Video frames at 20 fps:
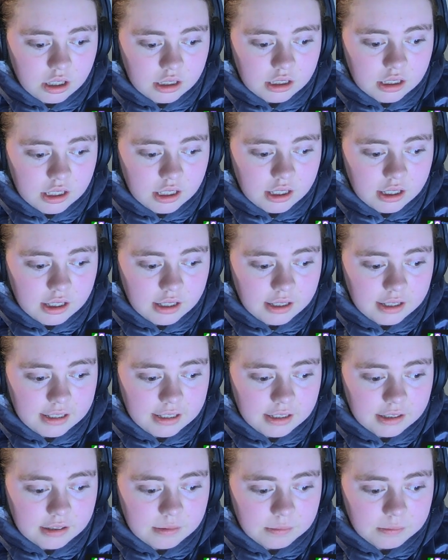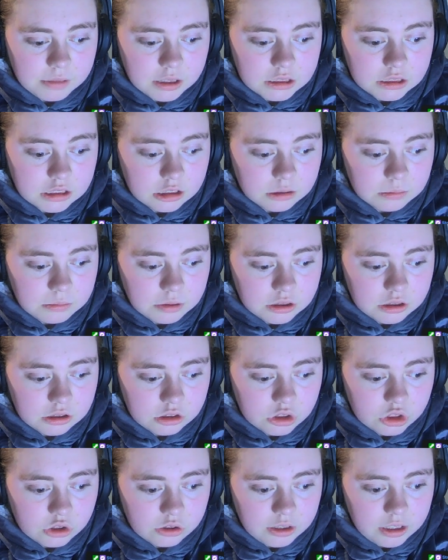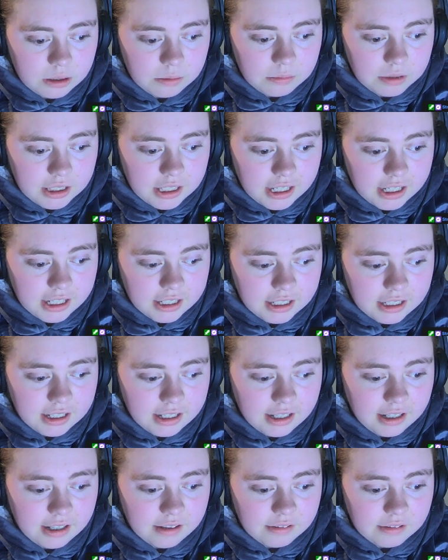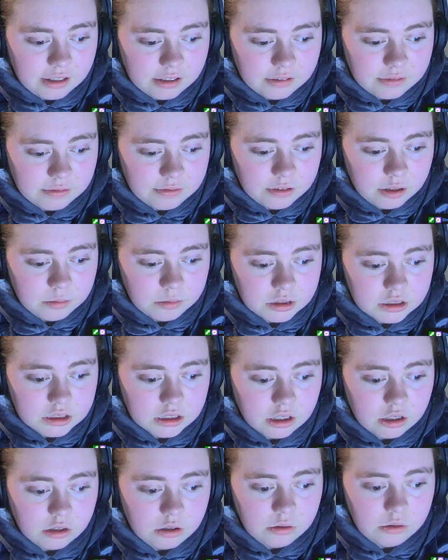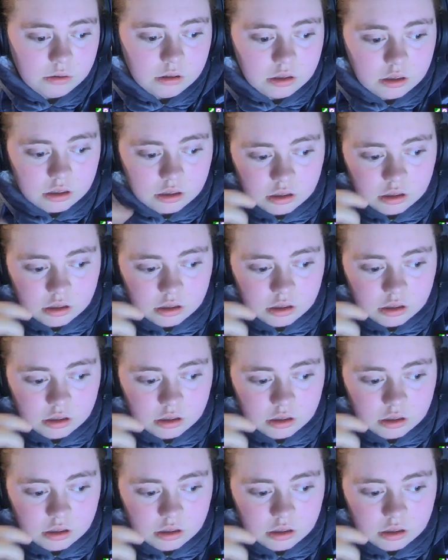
And then I did a Monsters a Muscle stream when I, like four months ago,